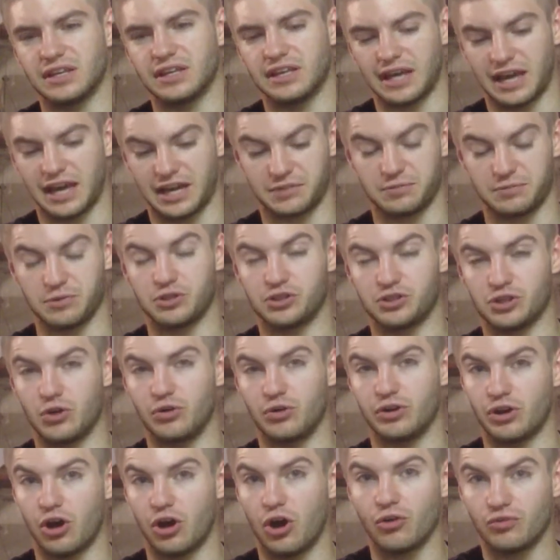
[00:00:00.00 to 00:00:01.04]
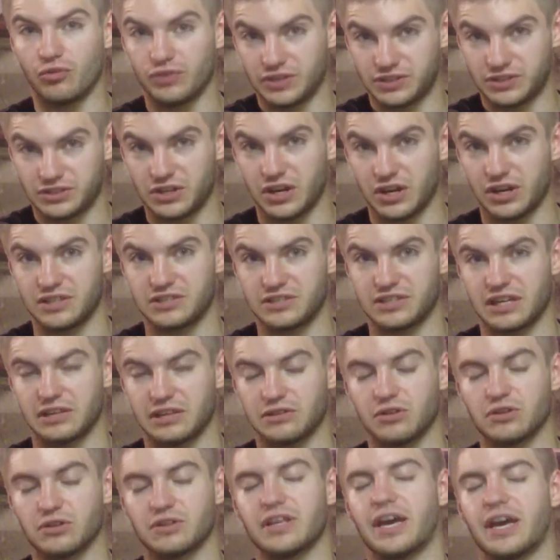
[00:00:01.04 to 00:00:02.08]
has been shown in all these studies that I
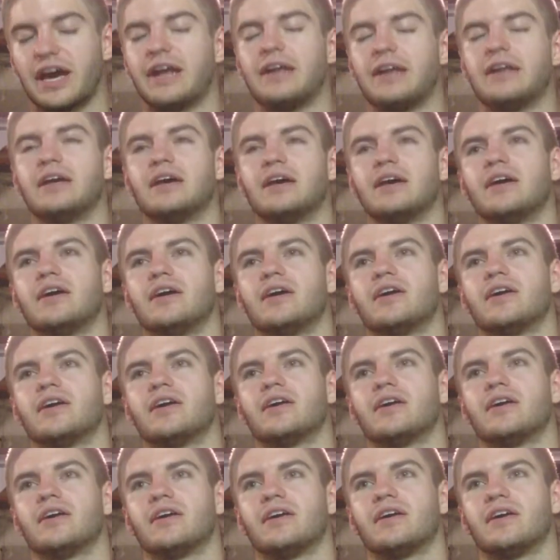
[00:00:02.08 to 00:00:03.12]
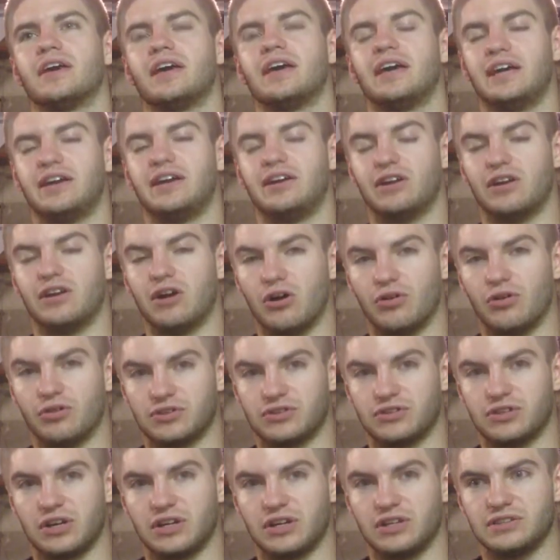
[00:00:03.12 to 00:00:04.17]
looked at, and in all the
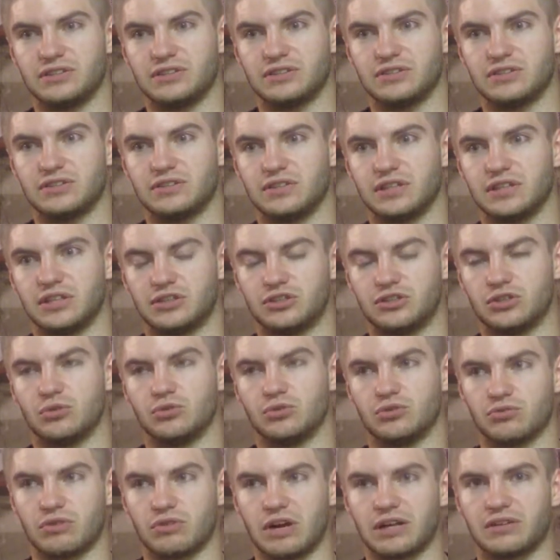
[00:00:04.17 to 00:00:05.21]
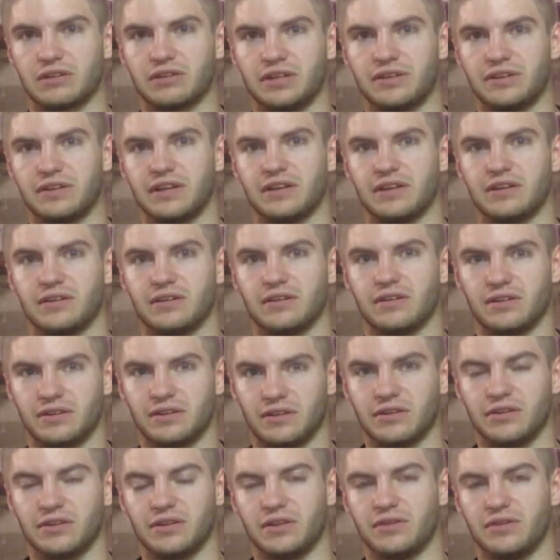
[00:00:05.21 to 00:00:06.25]
studies that showed directly that
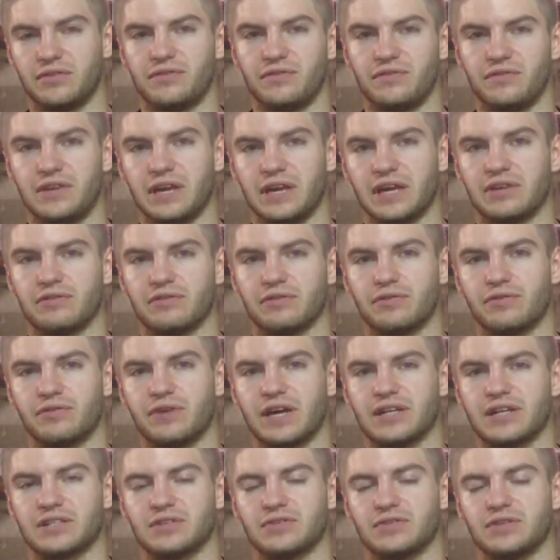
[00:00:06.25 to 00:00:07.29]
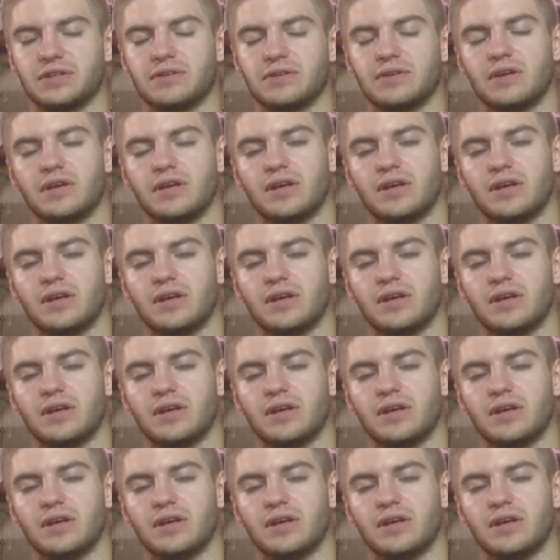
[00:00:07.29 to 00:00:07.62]
the negative effects of it,